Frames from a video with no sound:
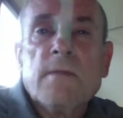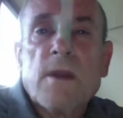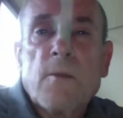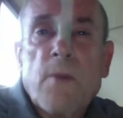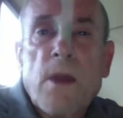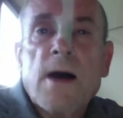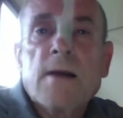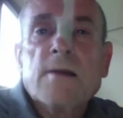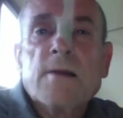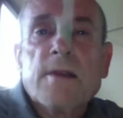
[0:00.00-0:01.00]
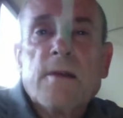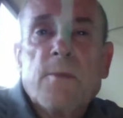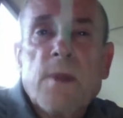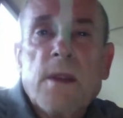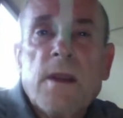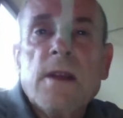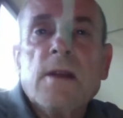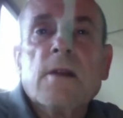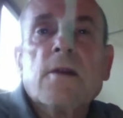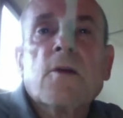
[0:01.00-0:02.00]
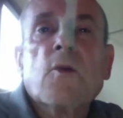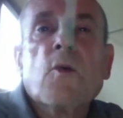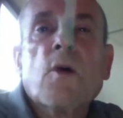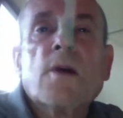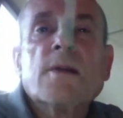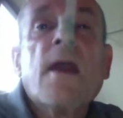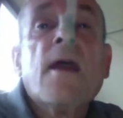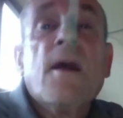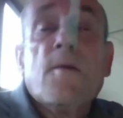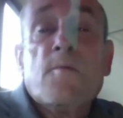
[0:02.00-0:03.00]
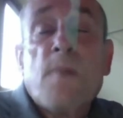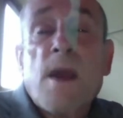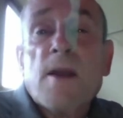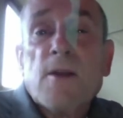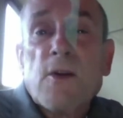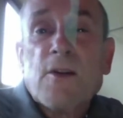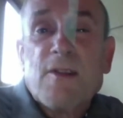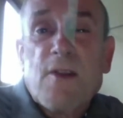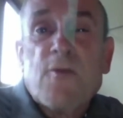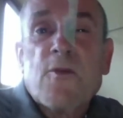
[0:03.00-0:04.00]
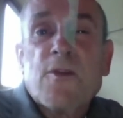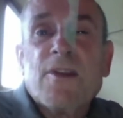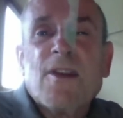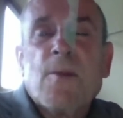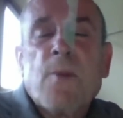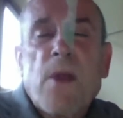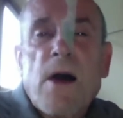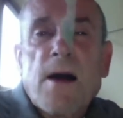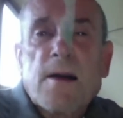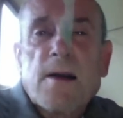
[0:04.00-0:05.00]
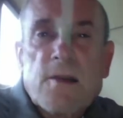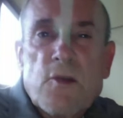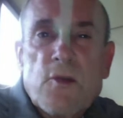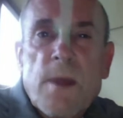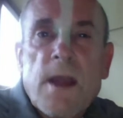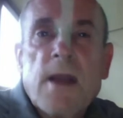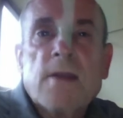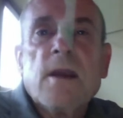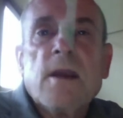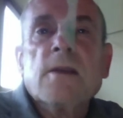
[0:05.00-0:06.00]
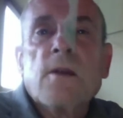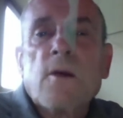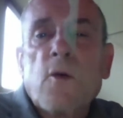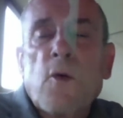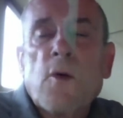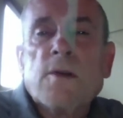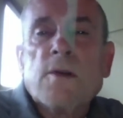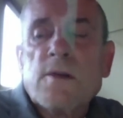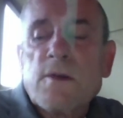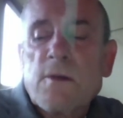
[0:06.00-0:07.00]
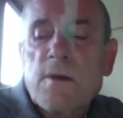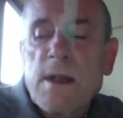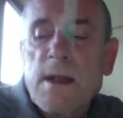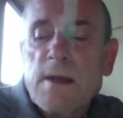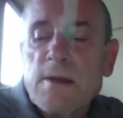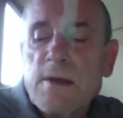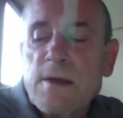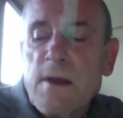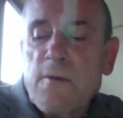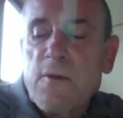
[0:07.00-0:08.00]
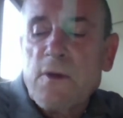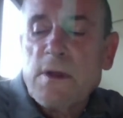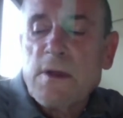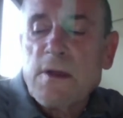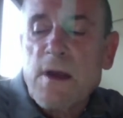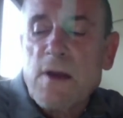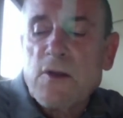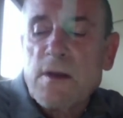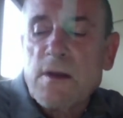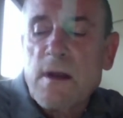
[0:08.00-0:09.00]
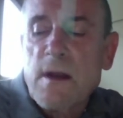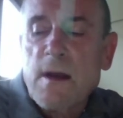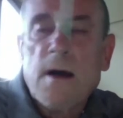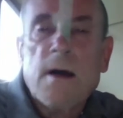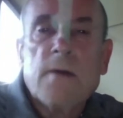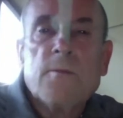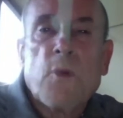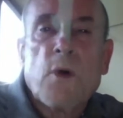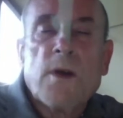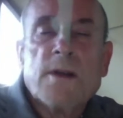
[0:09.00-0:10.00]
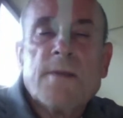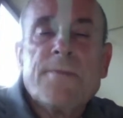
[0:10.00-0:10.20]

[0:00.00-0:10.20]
the blogs at the beginning of the course may look different than the blogs that you make at the end of the course, and certainly that's the same for the discussion boards.